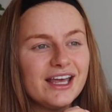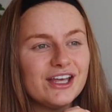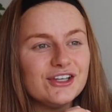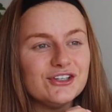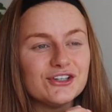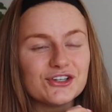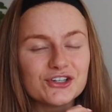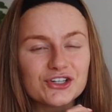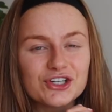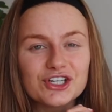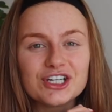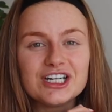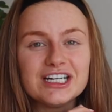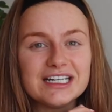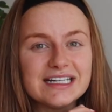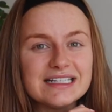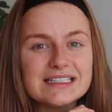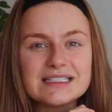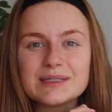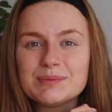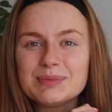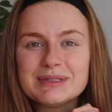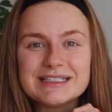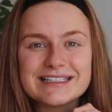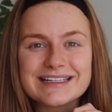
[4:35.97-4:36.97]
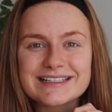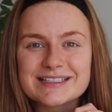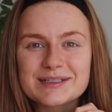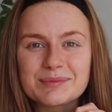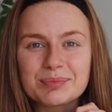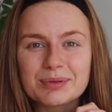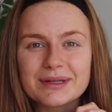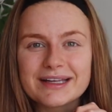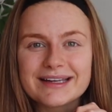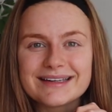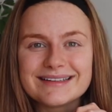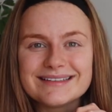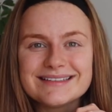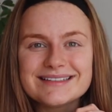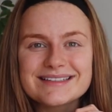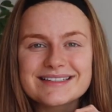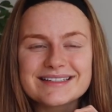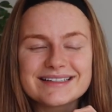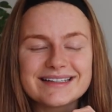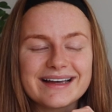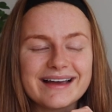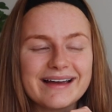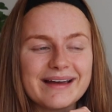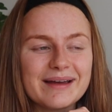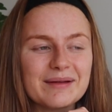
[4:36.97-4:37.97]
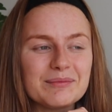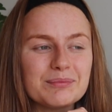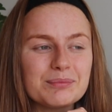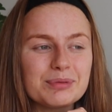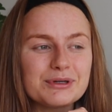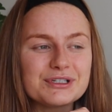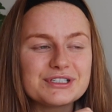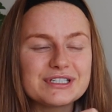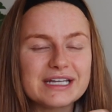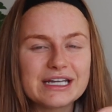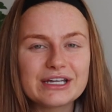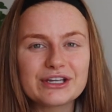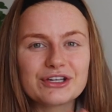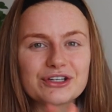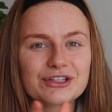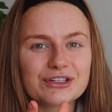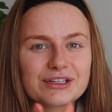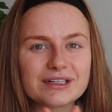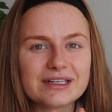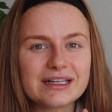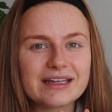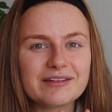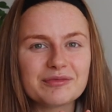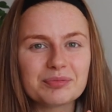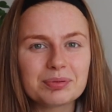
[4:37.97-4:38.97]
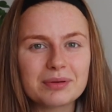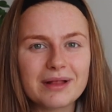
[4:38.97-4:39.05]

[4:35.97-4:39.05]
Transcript: you're gonna need to be disciplined, particularly if